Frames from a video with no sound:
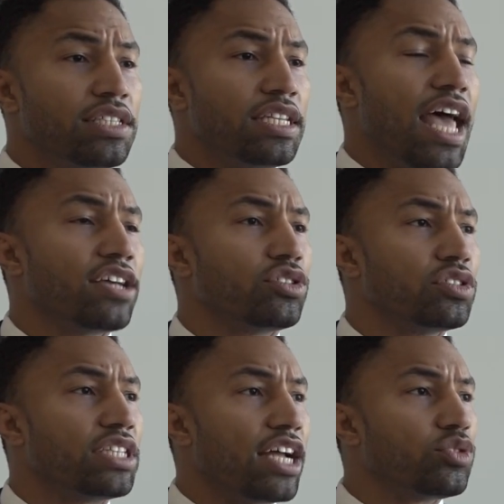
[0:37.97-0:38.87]
to the
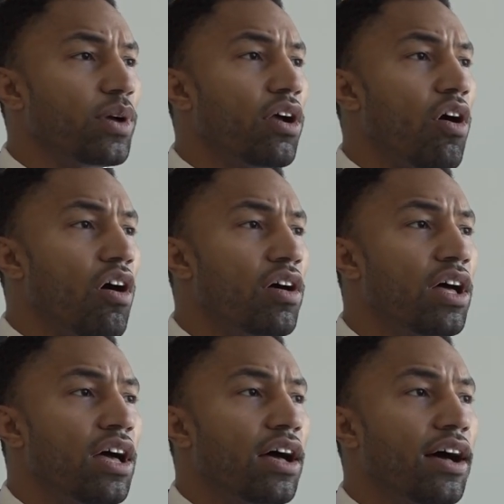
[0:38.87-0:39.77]
National Statuary Hall.
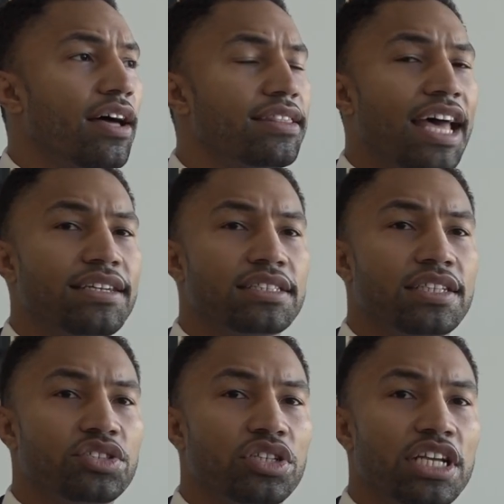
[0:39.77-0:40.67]
Uh, that
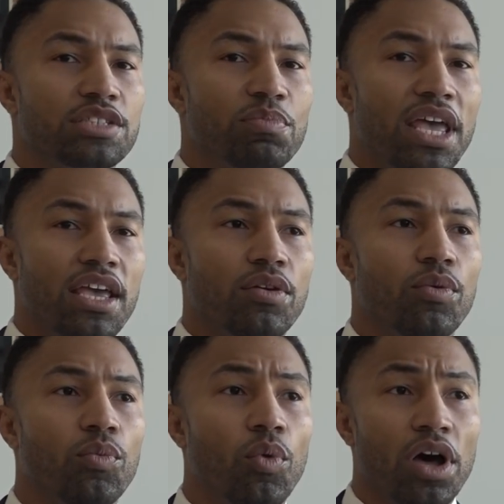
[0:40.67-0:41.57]
decision is made
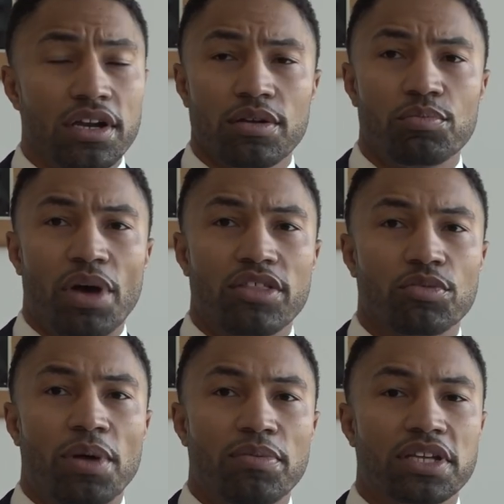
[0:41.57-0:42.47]
one by
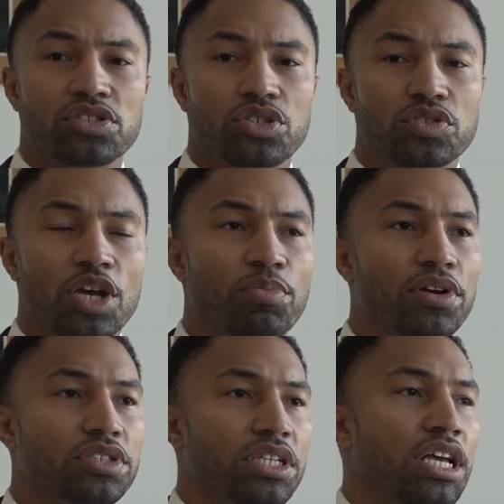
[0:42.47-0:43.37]
the Republicans choose their
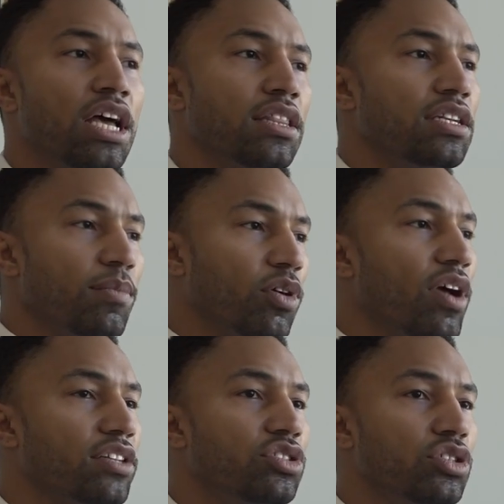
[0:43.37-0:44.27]
person, the
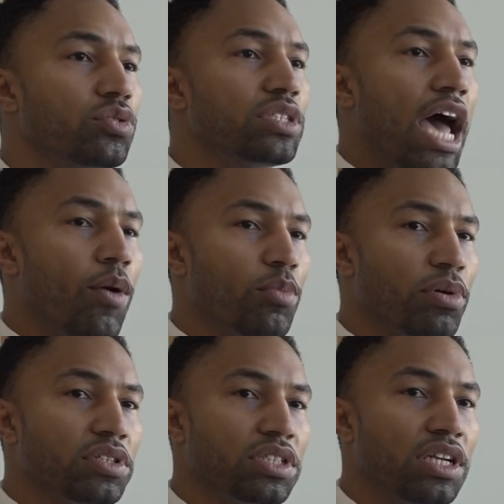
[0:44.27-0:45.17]
Democrats choose our
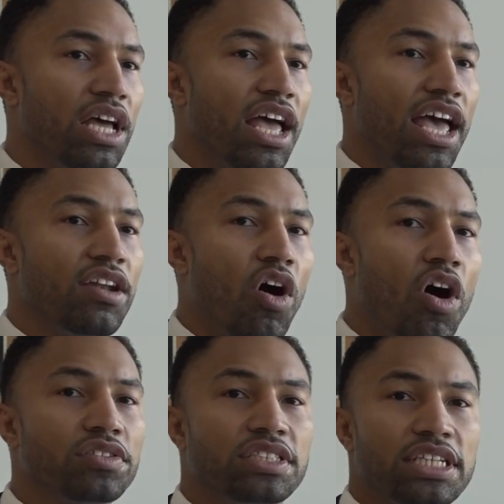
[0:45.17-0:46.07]
person. And
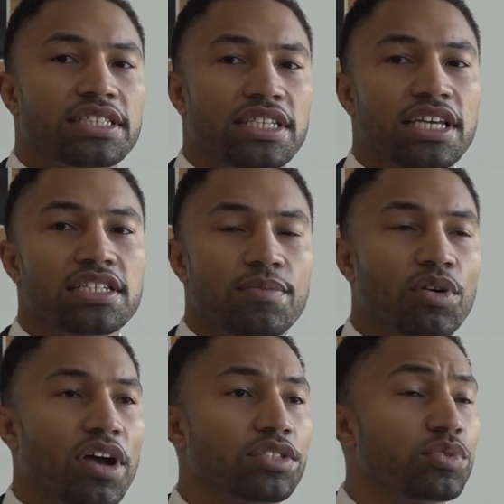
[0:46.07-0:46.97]
all 16
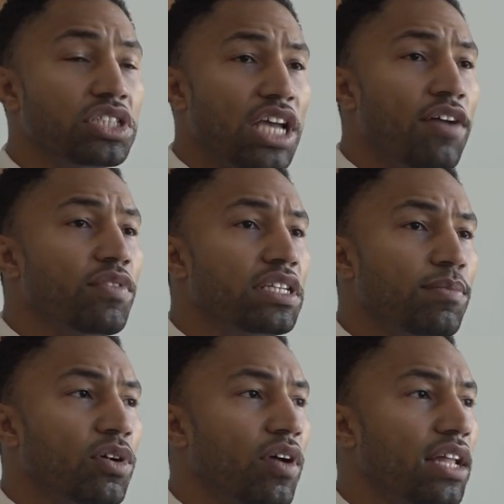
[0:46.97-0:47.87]
Democrats, which is every
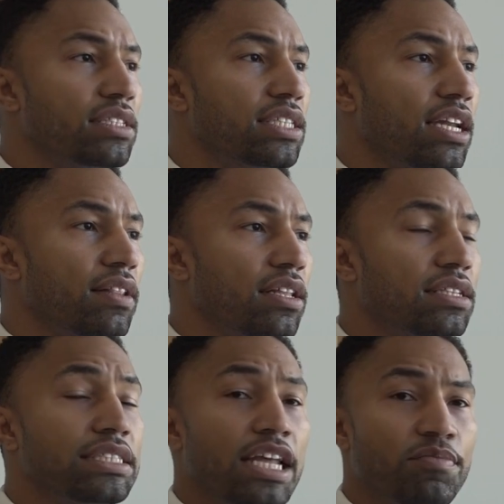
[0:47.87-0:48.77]
Democrat in the state of,
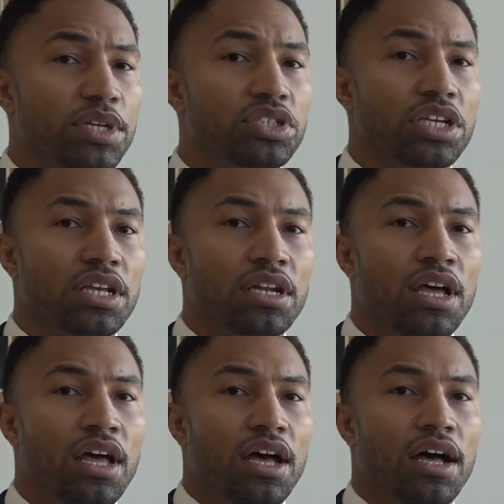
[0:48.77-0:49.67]
state of Michigan,
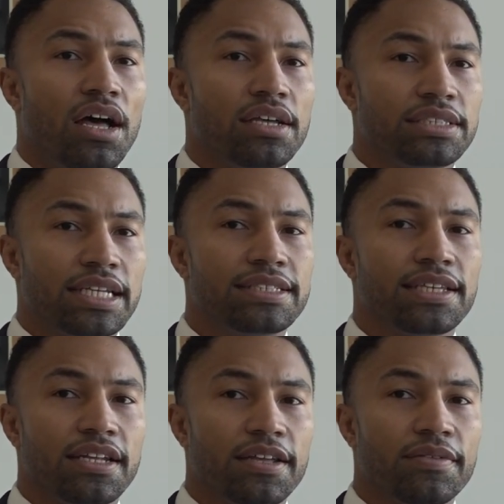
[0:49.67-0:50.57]
uh, state
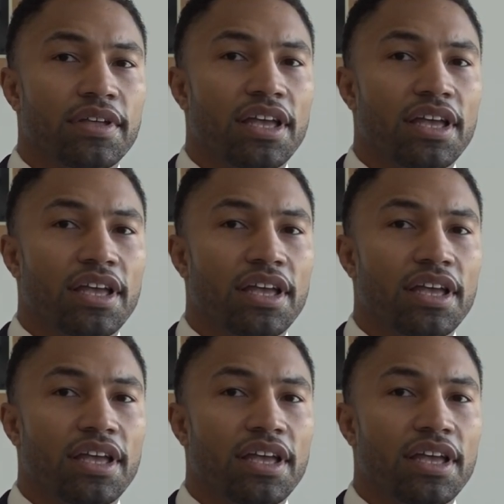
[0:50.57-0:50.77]
Senate,